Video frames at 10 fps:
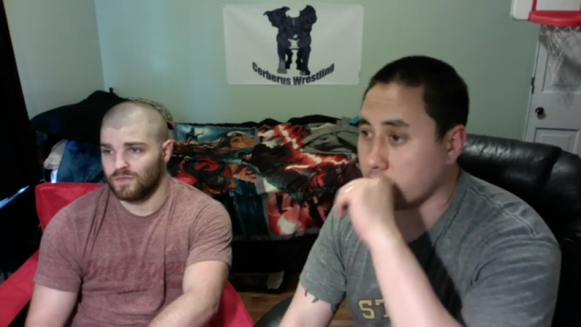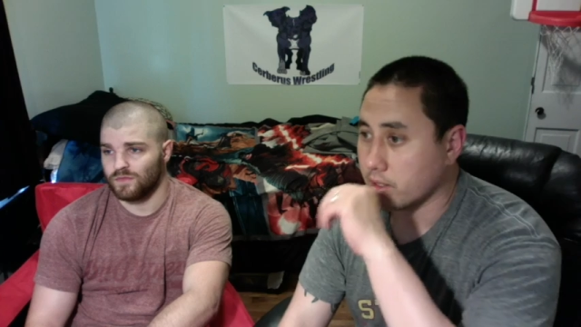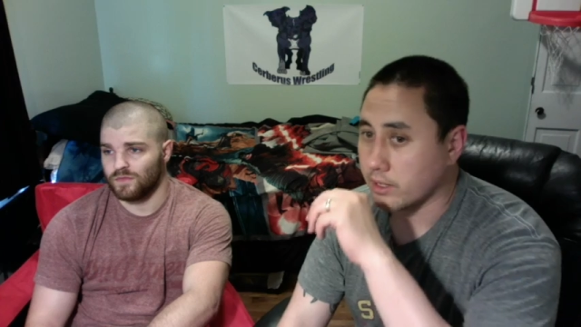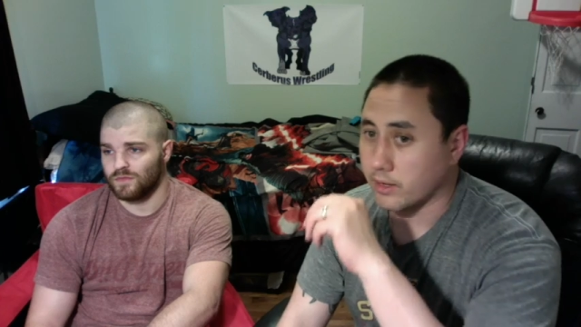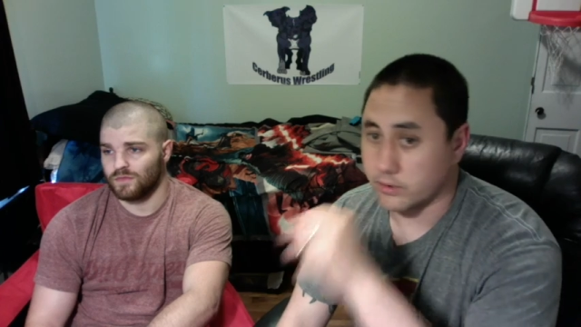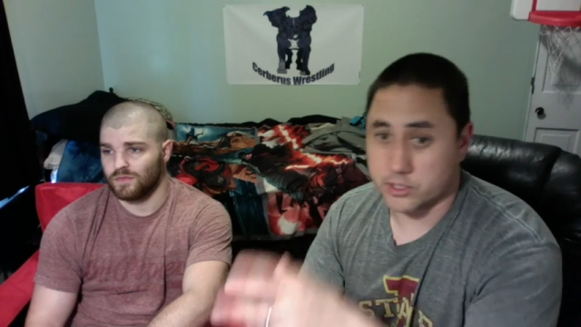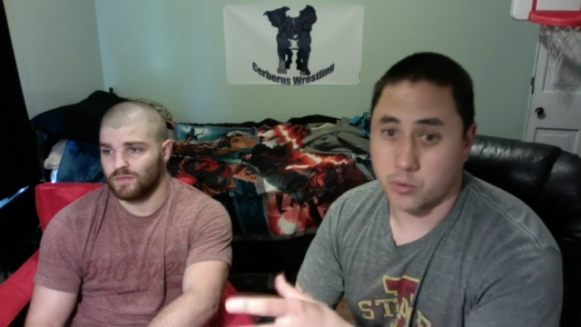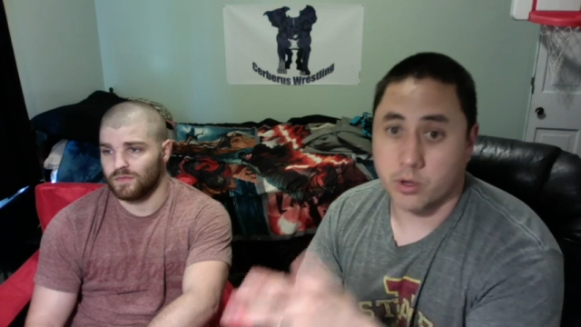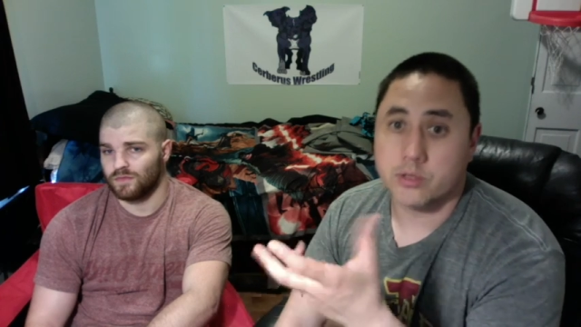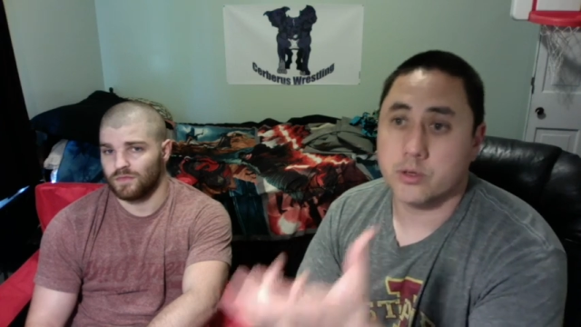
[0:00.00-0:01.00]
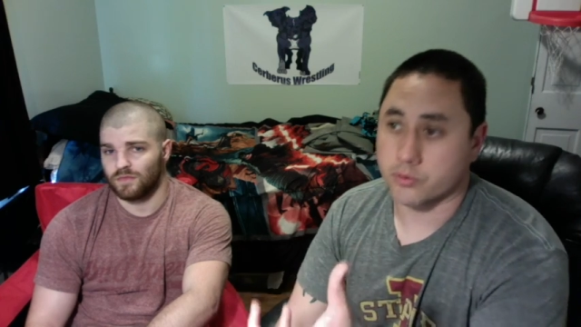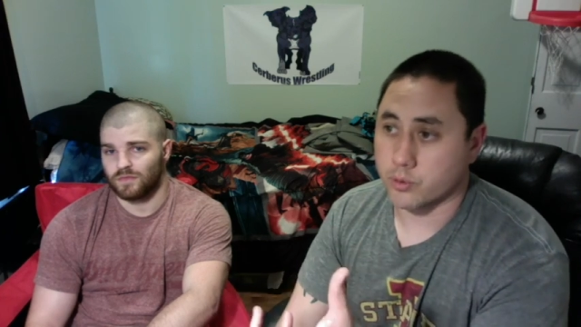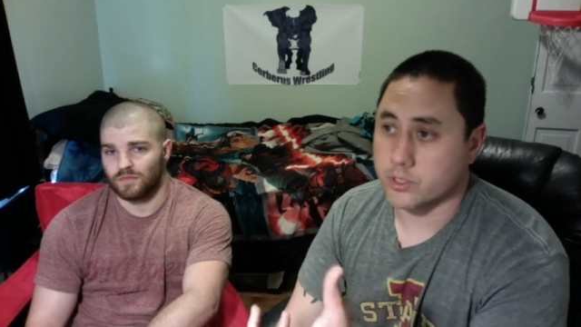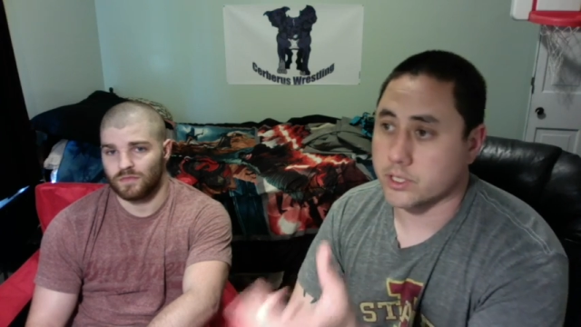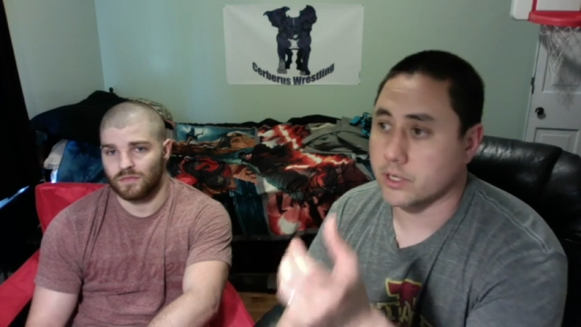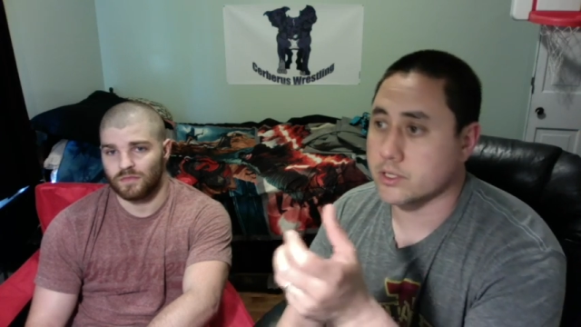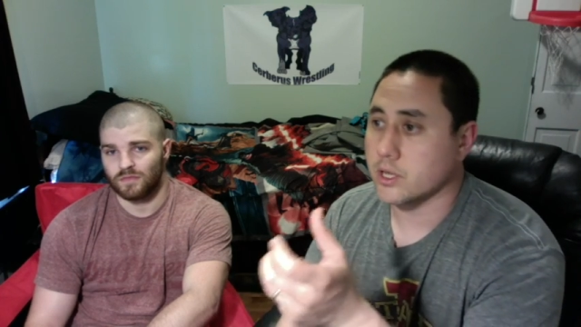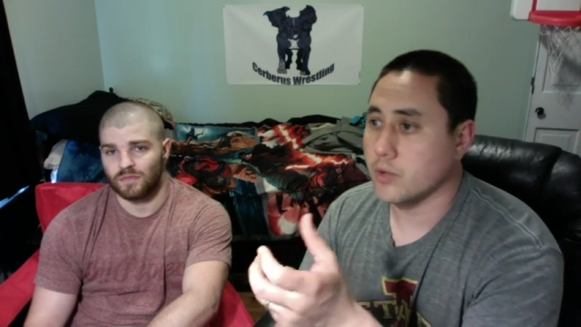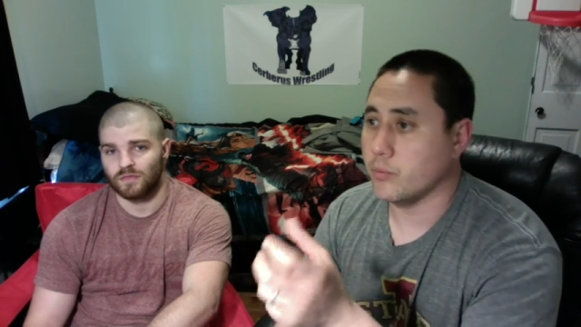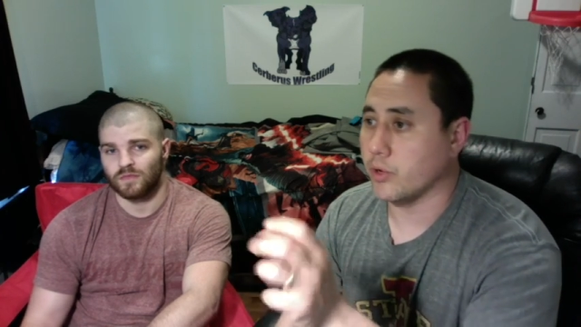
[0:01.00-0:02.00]
Speaker 1: Now, does he want to? Of course he does.
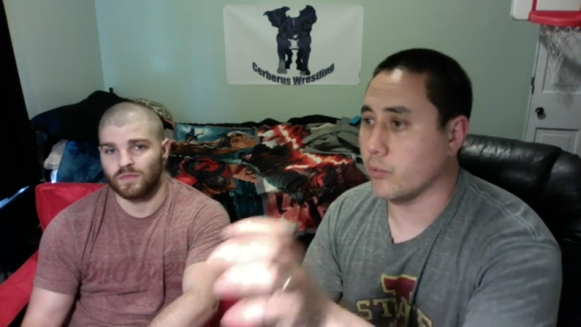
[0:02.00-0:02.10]
But